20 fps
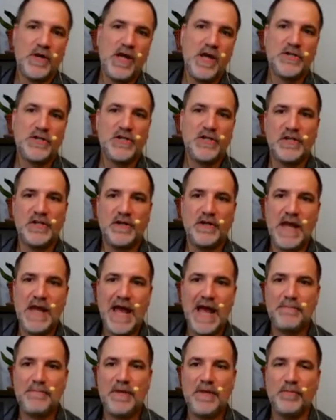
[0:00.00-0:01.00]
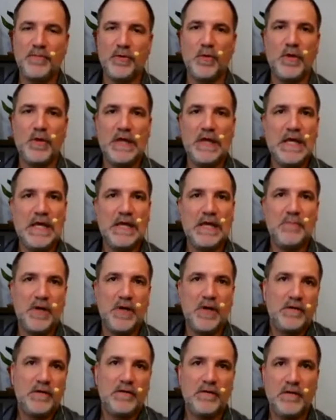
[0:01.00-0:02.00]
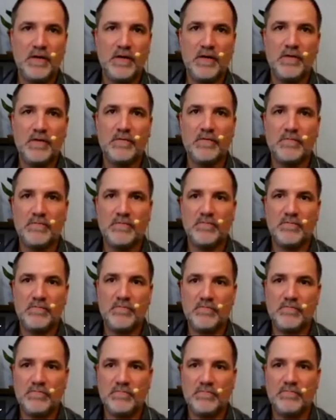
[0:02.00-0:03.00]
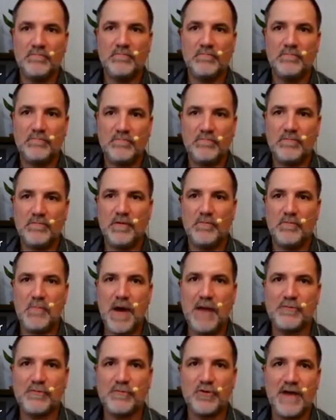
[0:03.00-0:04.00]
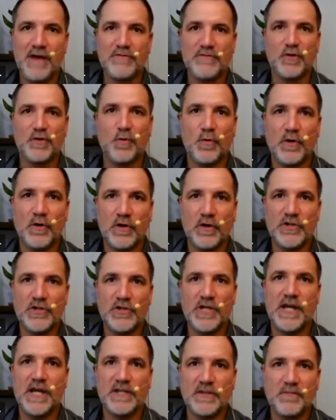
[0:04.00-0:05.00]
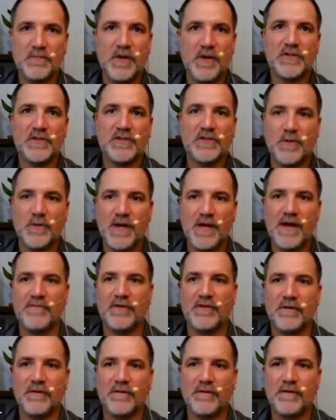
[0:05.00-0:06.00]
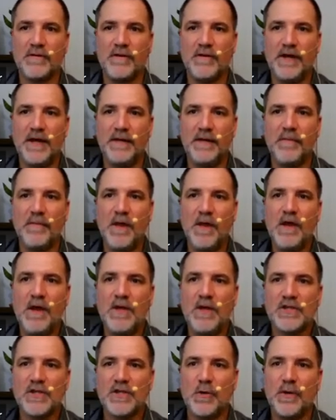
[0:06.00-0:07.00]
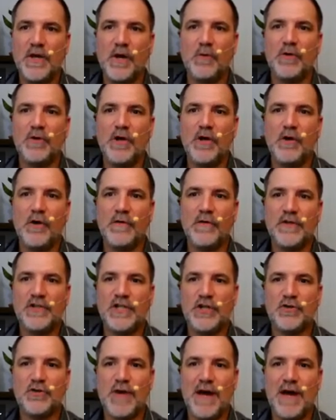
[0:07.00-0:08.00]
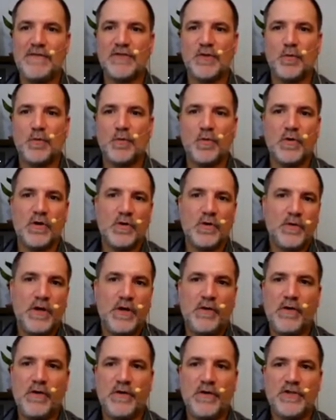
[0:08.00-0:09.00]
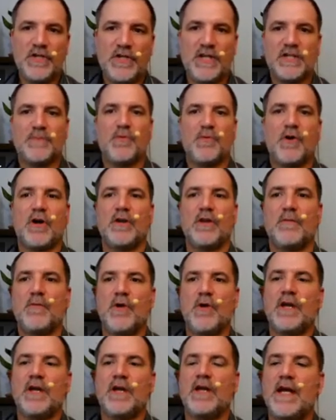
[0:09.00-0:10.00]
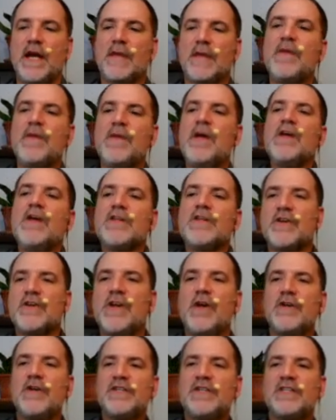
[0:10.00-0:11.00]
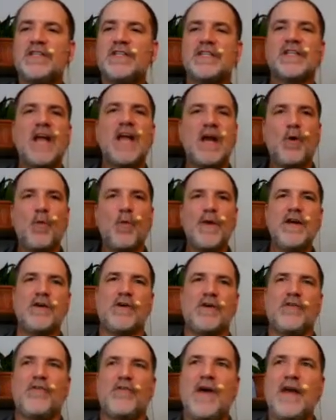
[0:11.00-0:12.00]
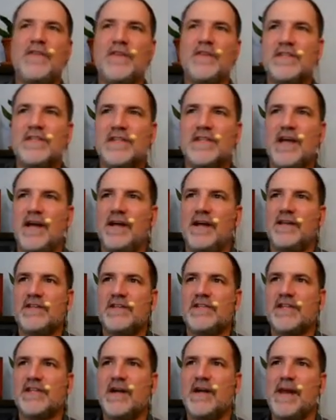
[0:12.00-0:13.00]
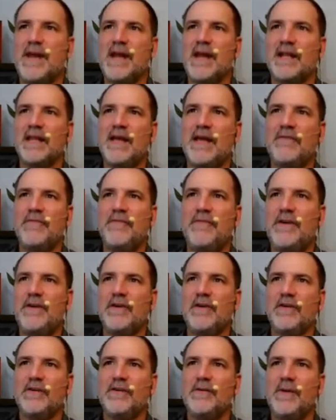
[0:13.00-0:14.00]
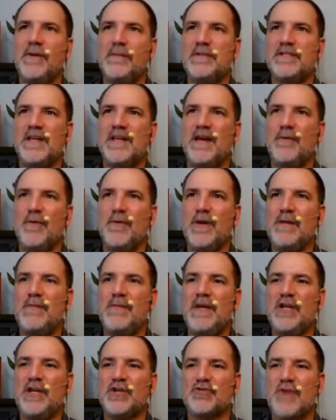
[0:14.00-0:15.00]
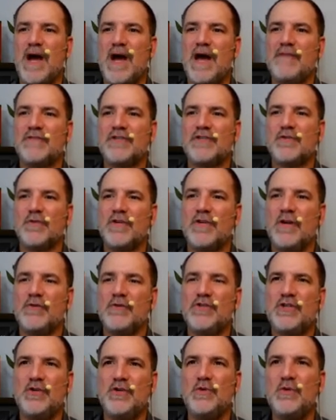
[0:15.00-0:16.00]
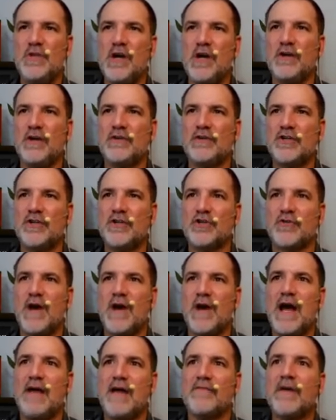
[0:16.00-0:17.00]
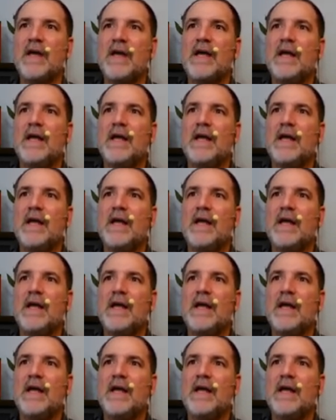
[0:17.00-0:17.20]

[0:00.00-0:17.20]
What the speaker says: Yeah, she's an Acme employee, but, you know, mom drives her to work or she takes the bus or whatever, right? So we don't know that she drives to work. We don't know that she has to park in the parking deck. So you notice this is kind of weird, right? This is coming out of left field. You might be saying, what do you mean drives to, you know, too young to drive?